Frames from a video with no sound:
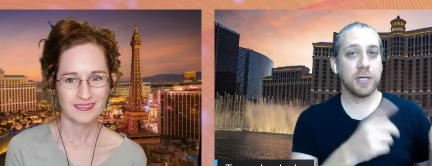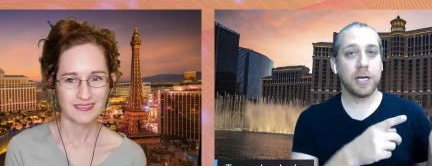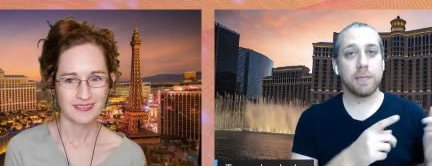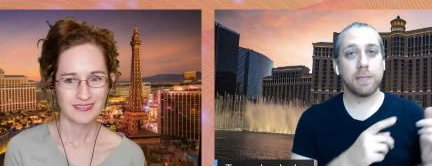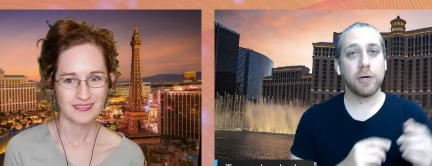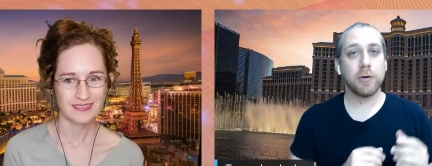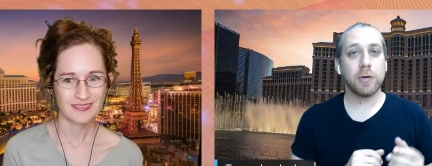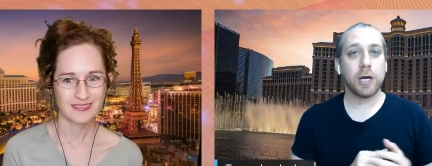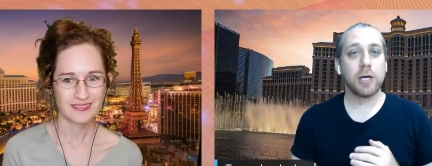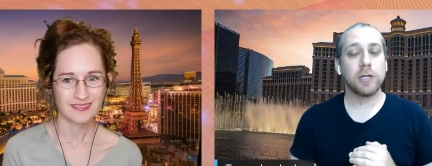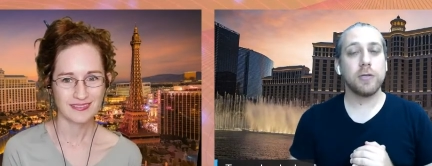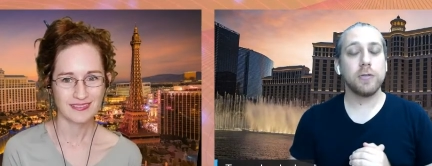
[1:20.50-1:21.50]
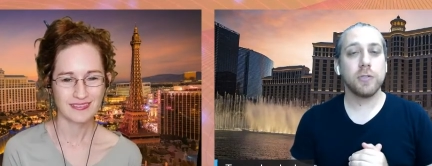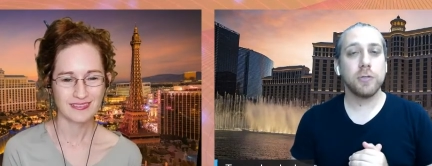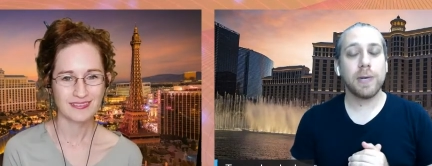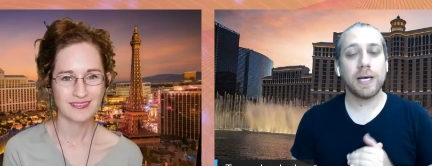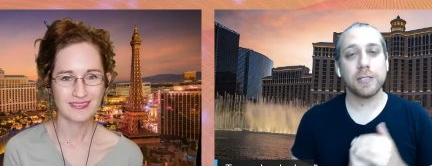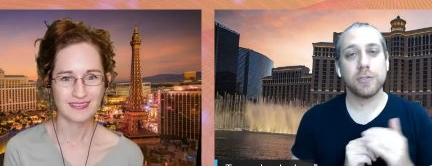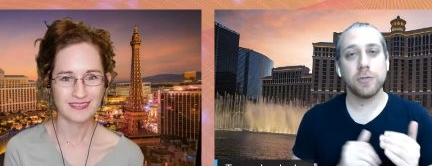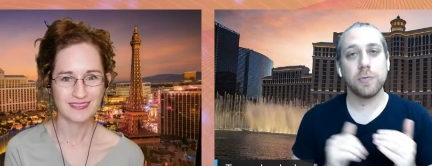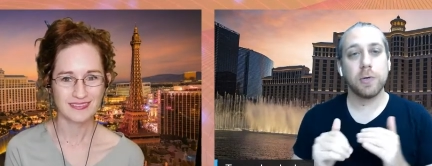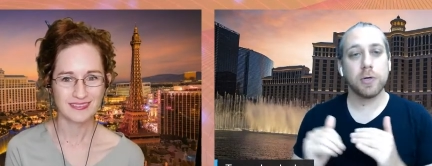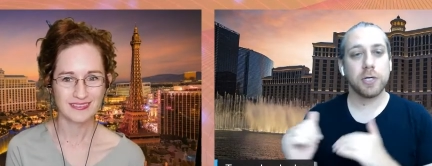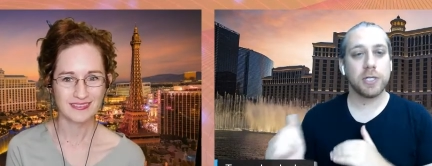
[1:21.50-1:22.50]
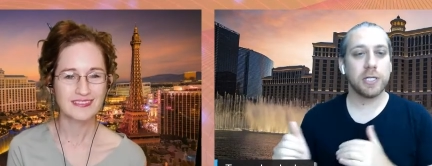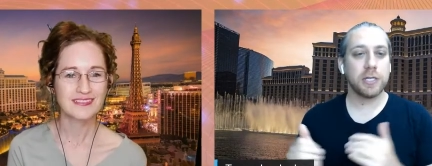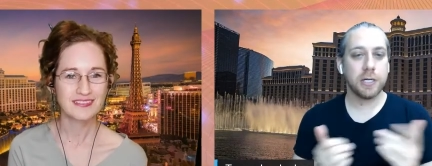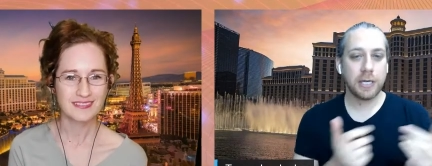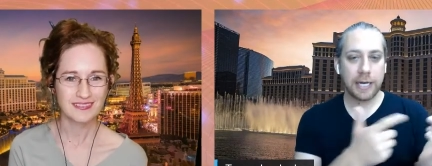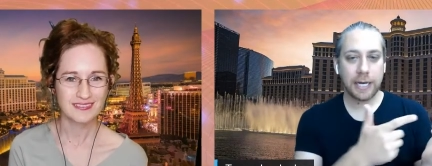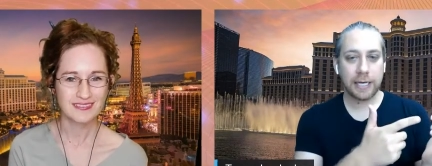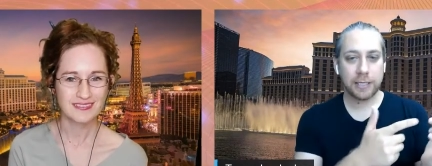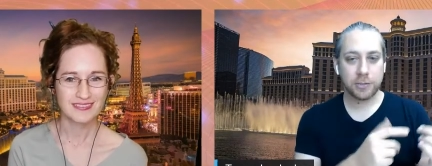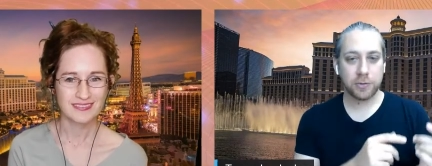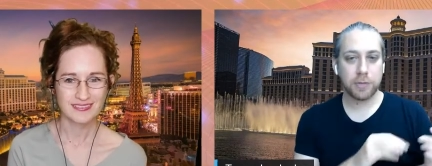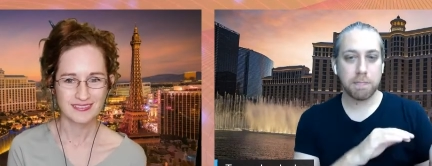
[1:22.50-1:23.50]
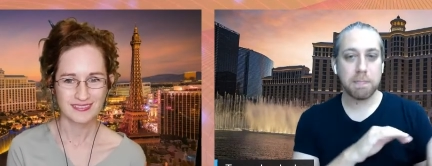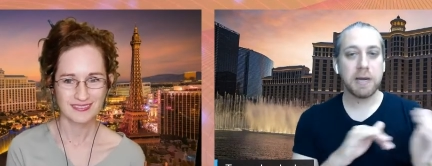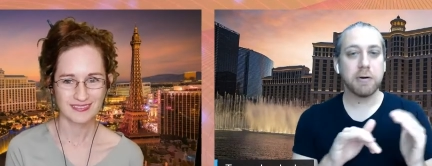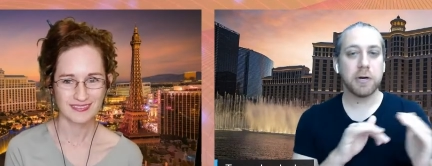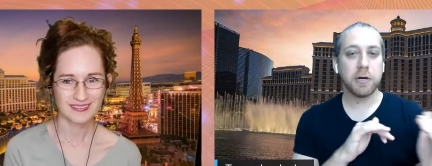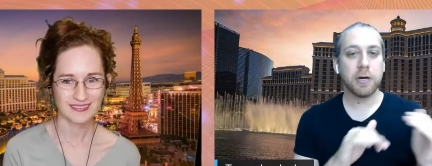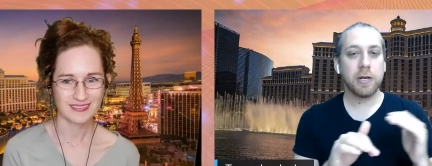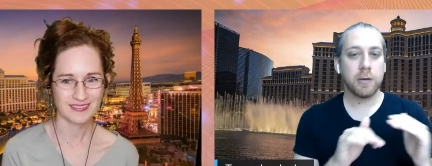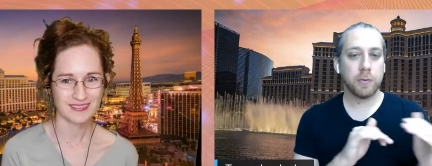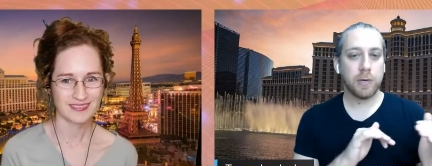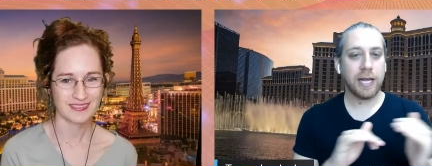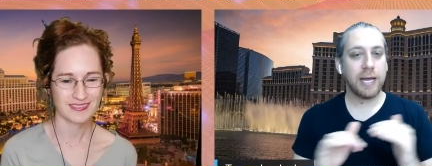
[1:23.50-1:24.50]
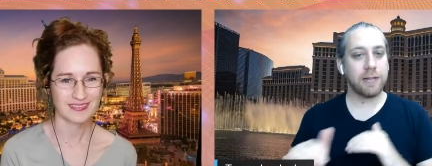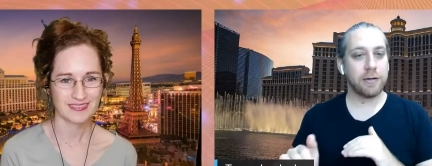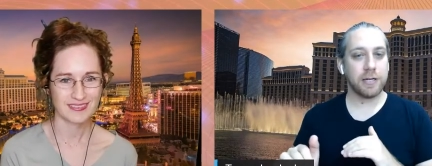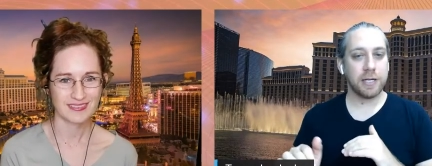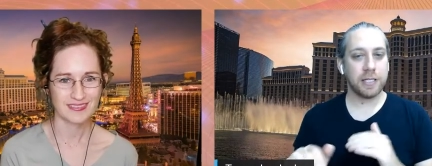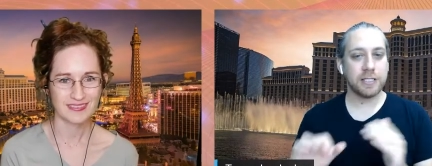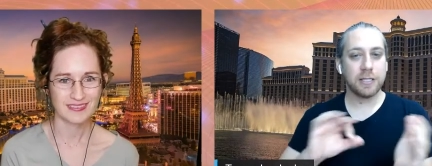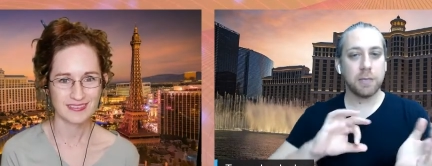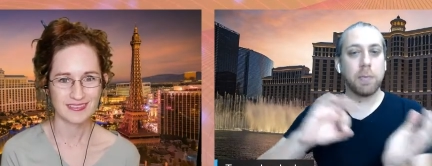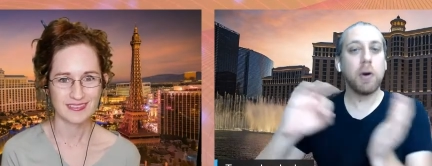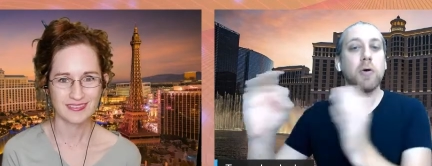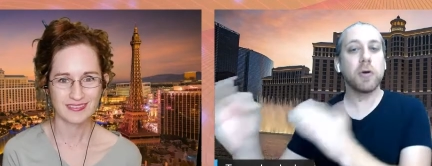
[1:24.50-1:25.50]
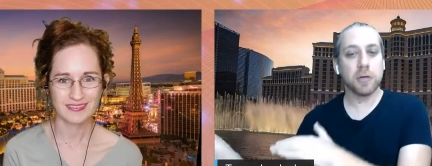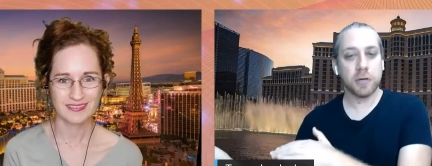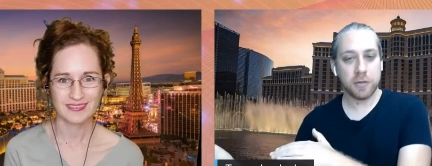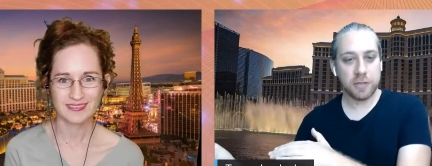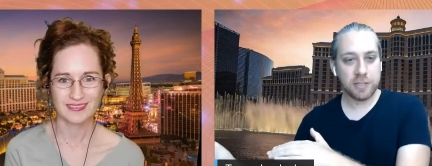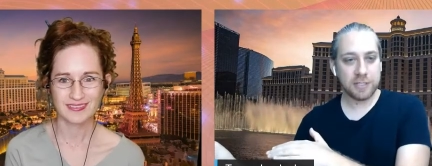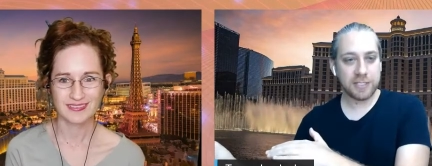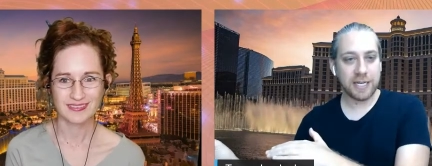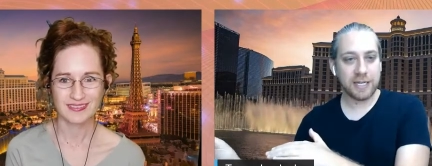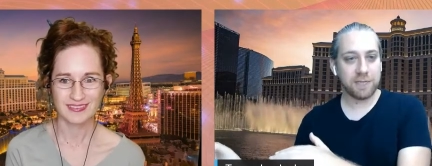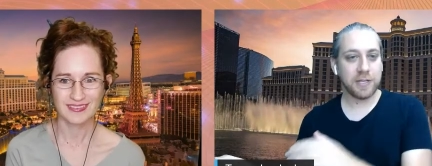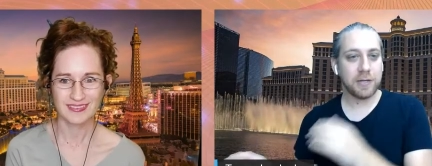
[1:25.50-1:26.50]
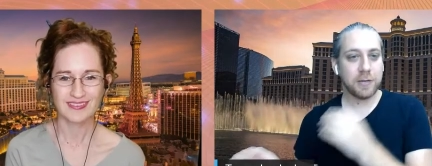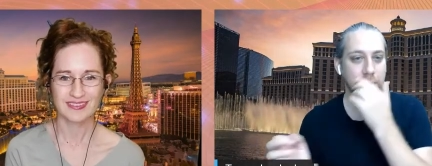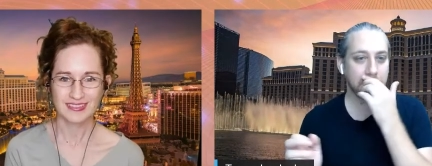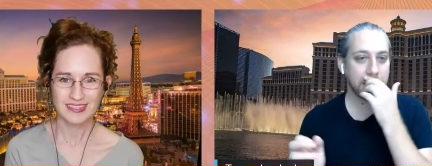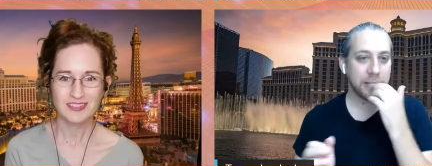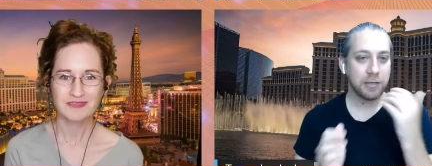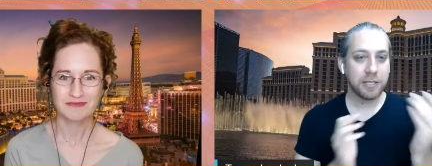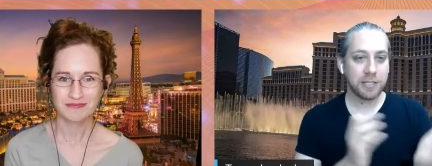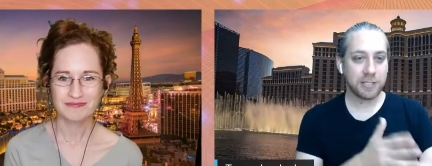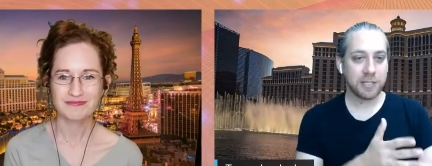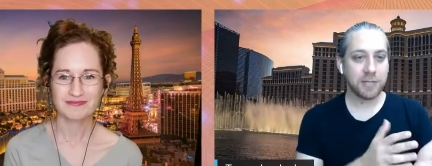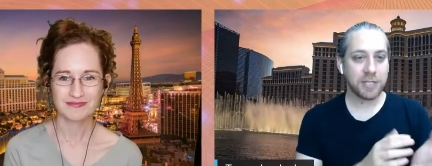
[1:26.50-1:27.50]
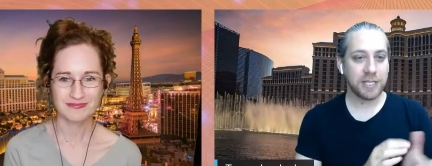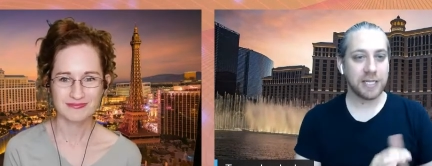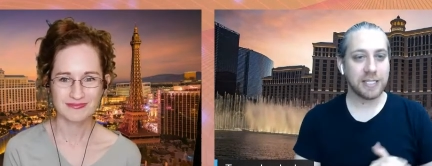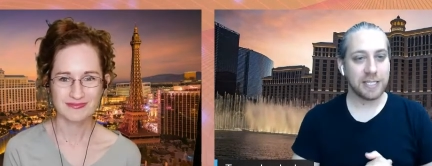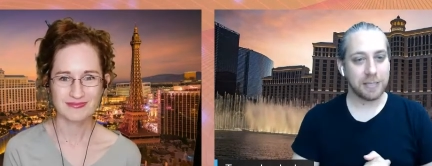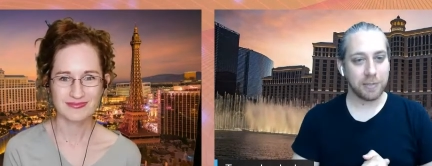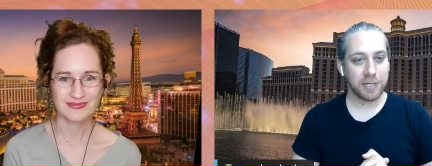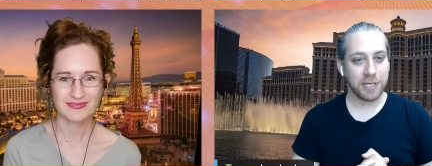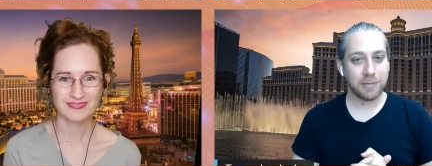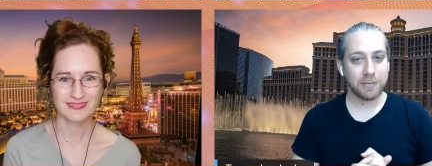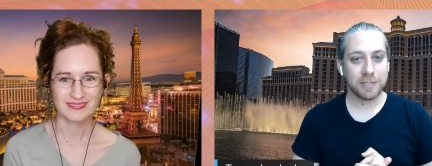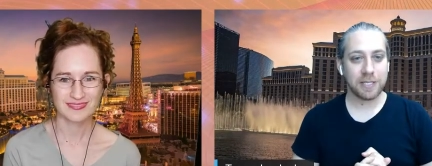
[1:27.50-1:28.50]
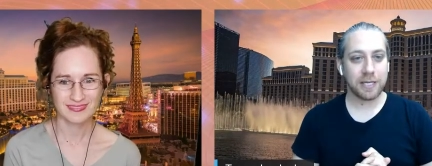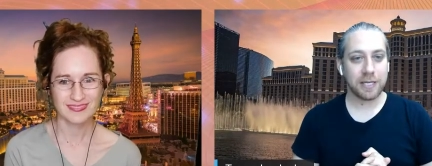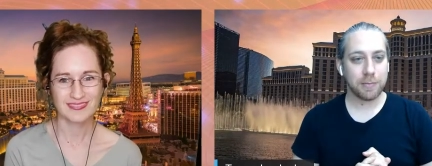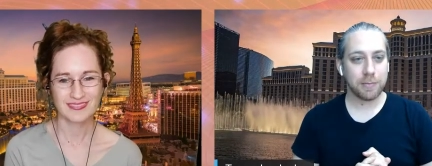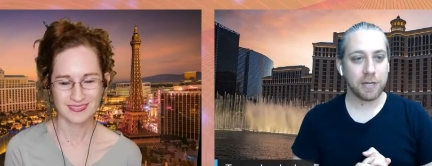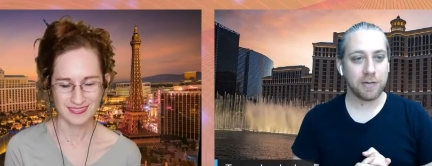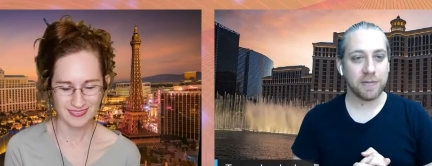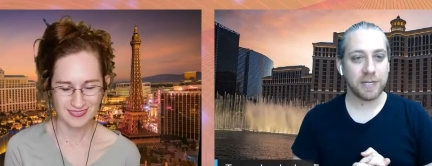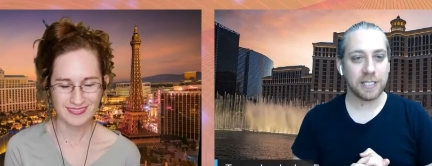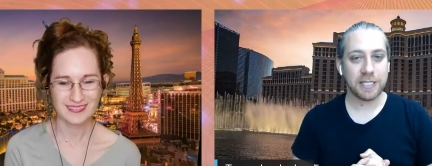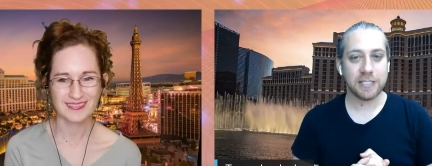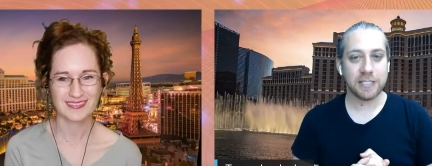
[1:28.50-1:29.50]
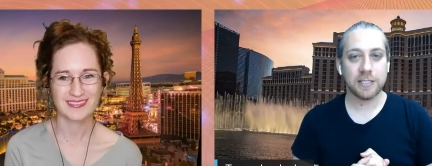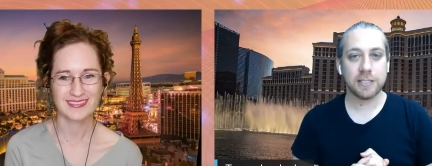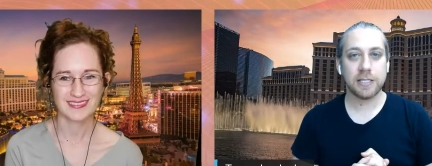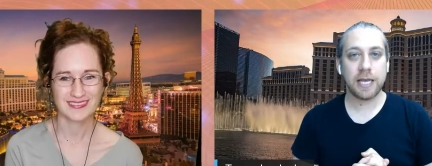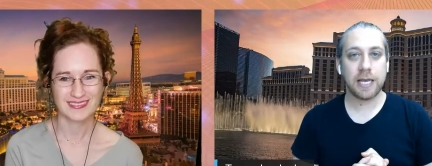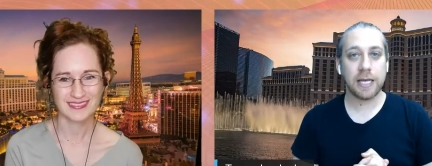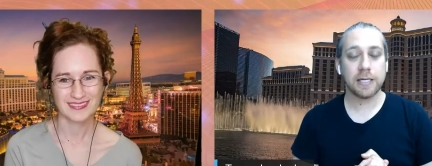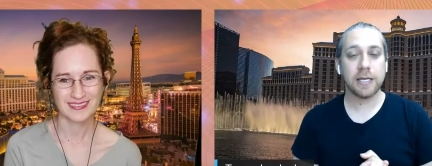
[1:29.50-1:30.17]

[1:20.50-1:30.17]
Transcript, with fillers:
Speaker 1: I'm known on YouTube as True Poker Dealer, and I sort of mirror what Heather does in the poker side of it, where Heather does everything in table games on Vegas Aces. And